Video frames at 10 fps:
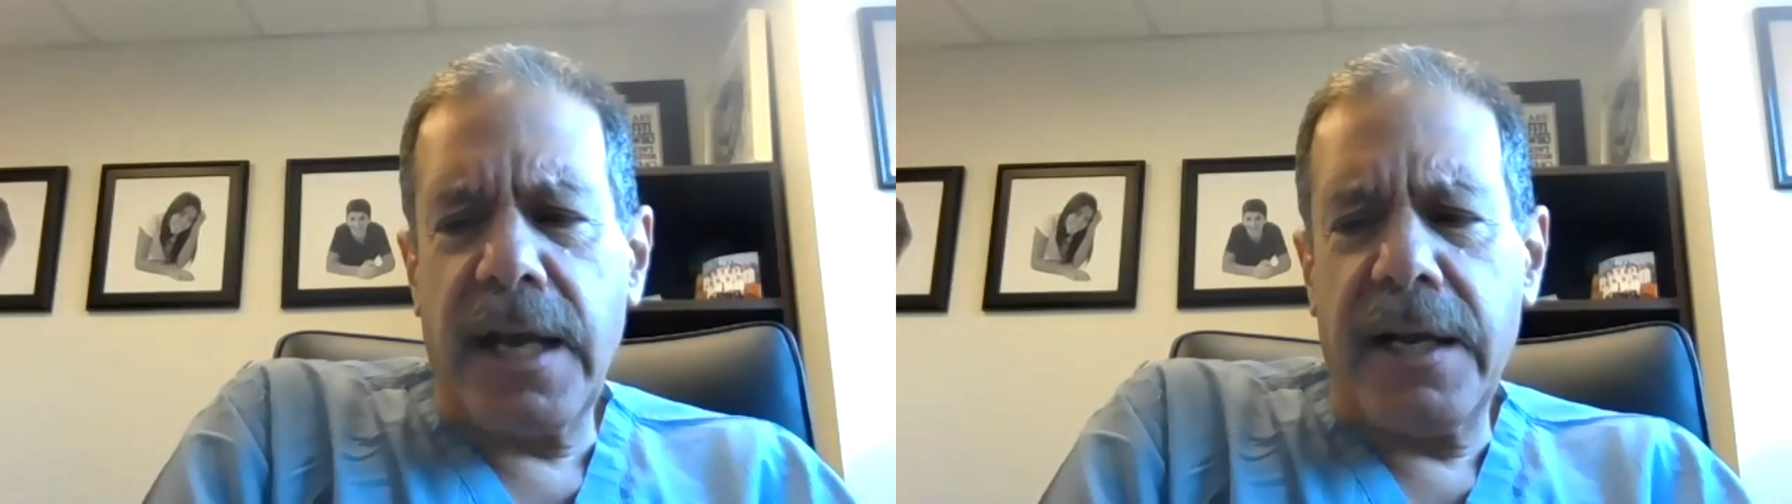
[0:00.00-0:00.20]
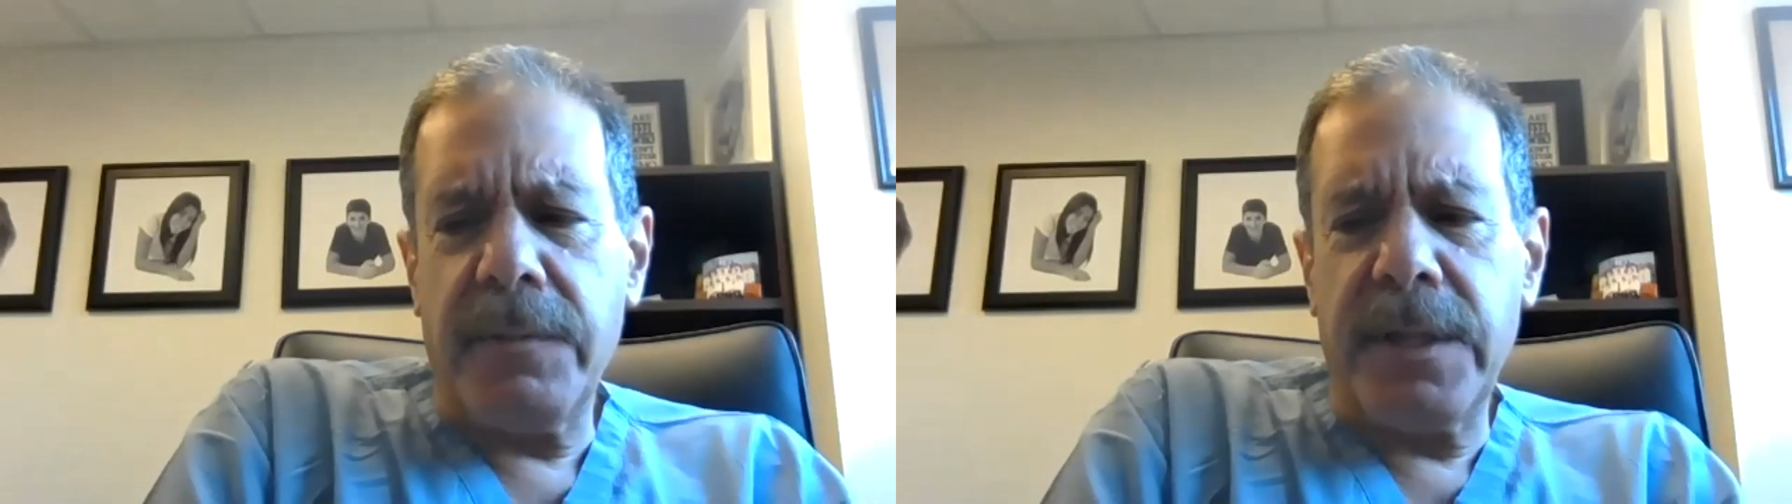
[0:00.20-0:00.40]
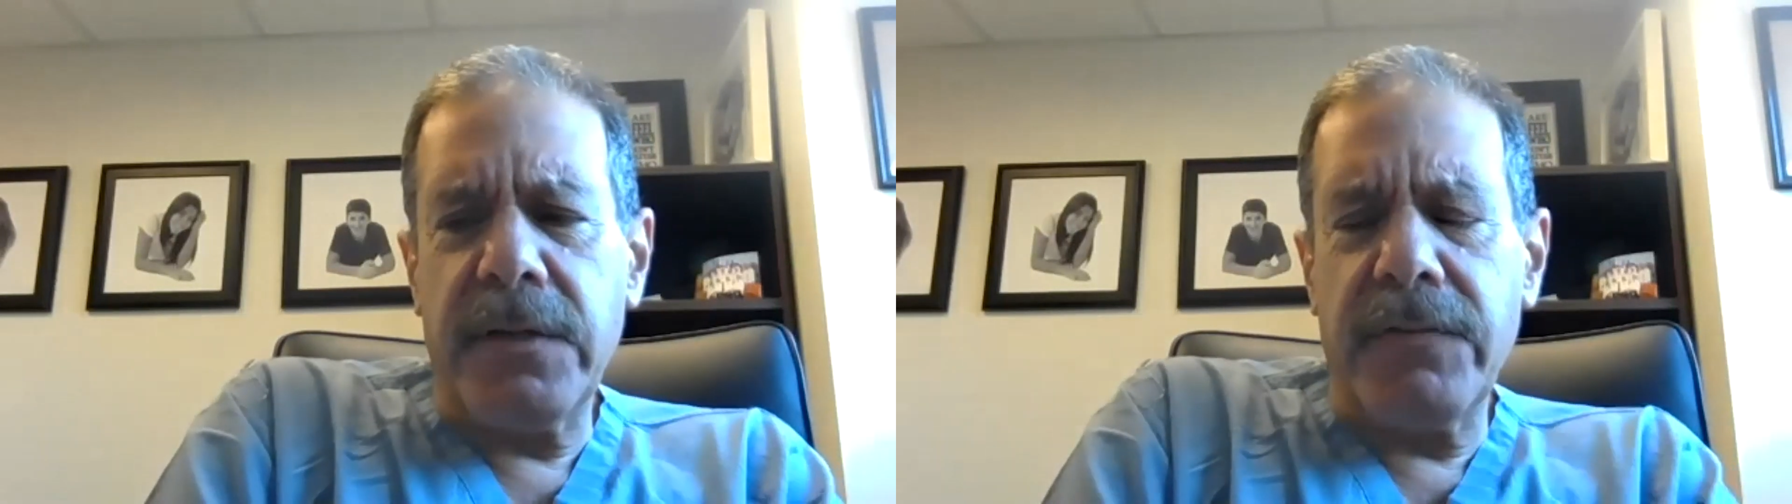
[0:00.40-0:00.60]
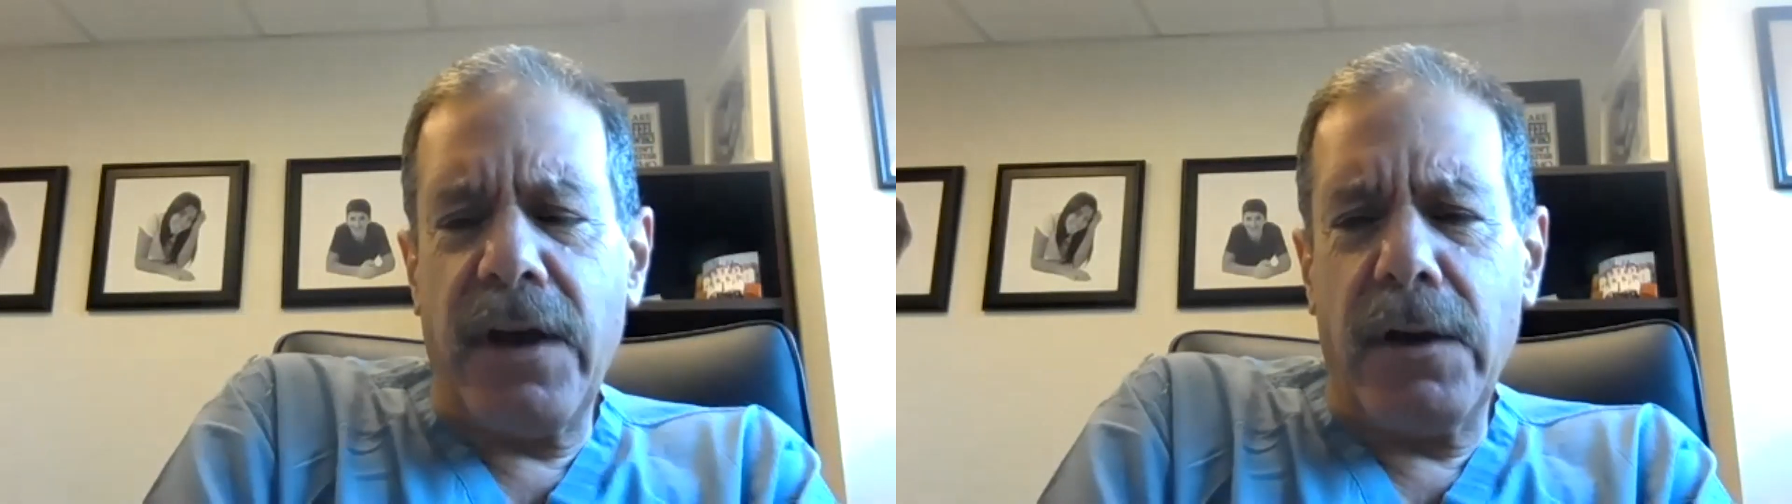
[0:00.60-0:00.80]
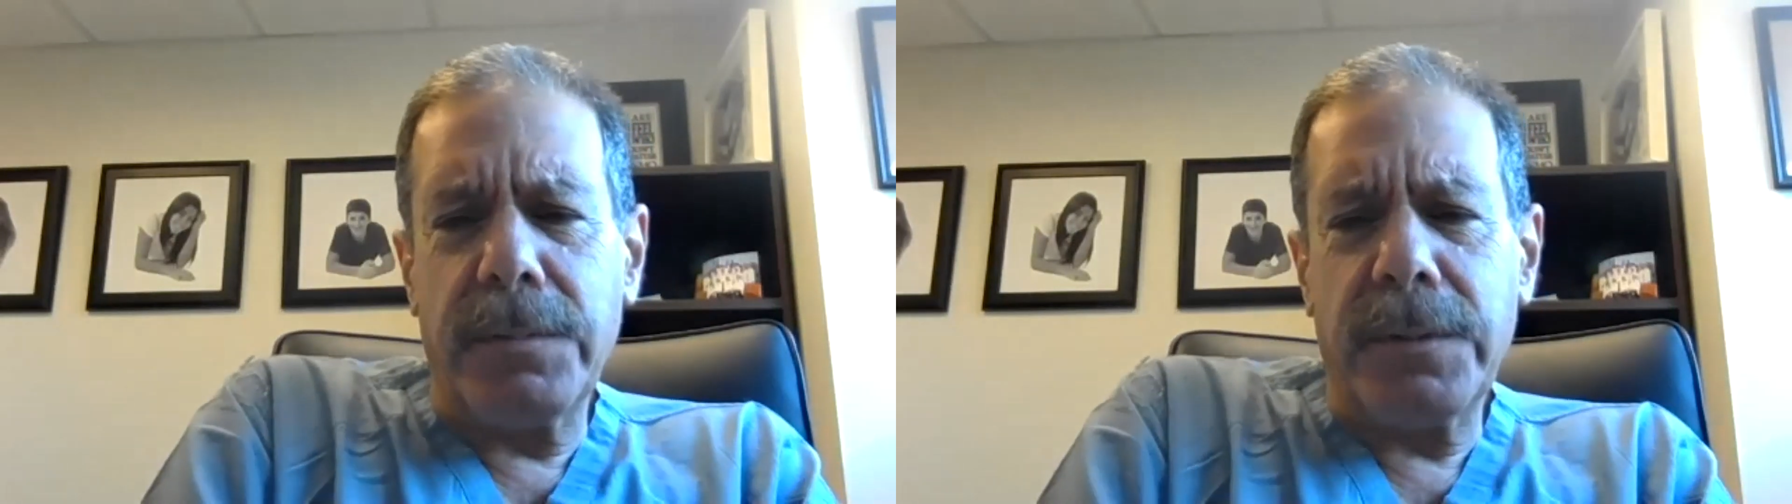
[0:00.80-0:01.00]
had to be
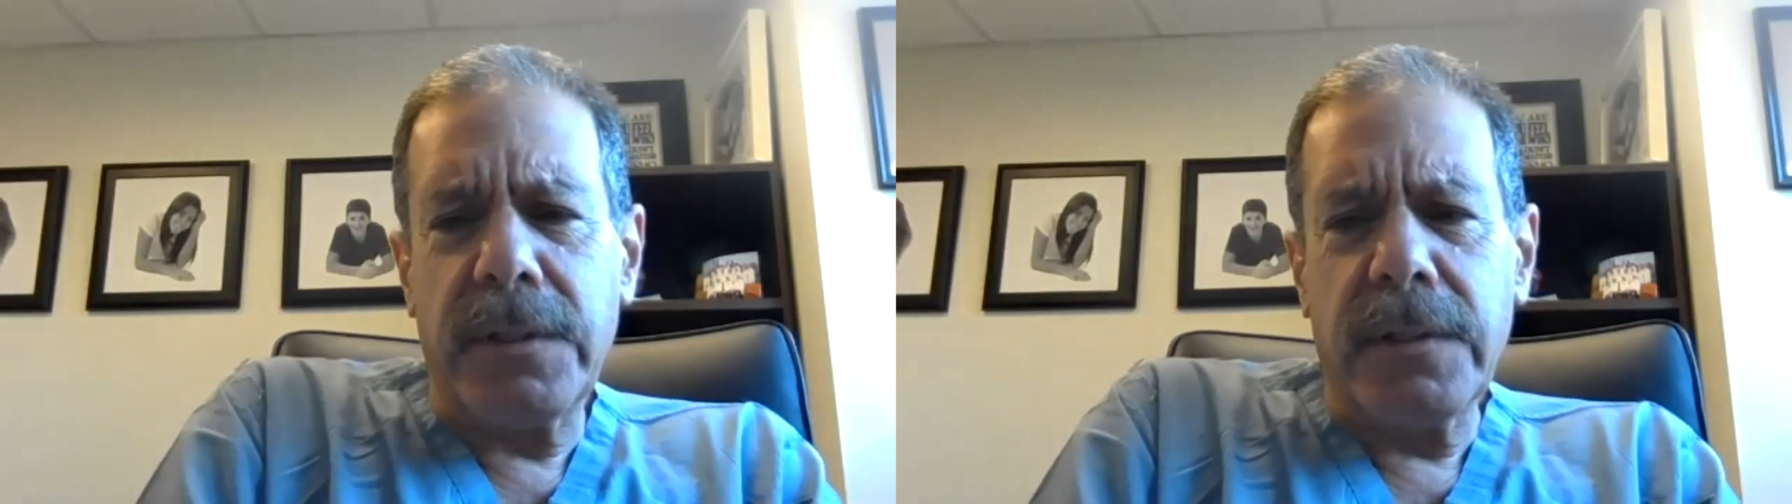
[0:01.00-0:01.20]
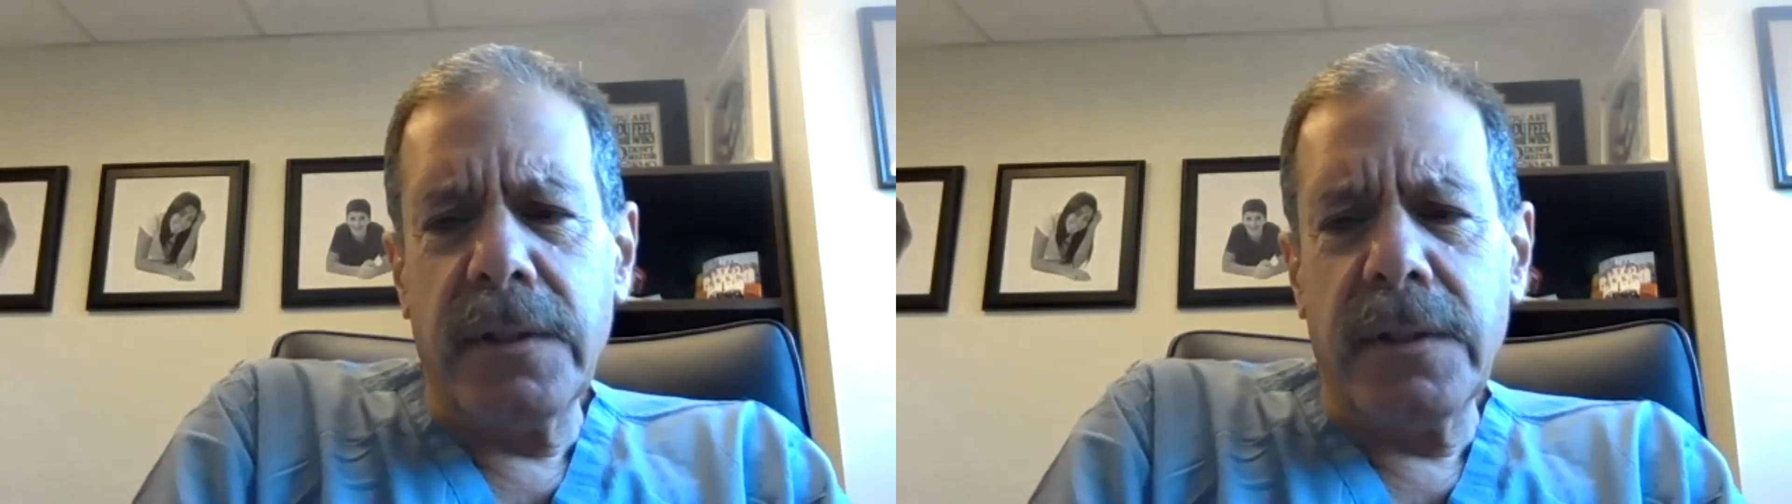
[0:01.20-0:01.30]
developed.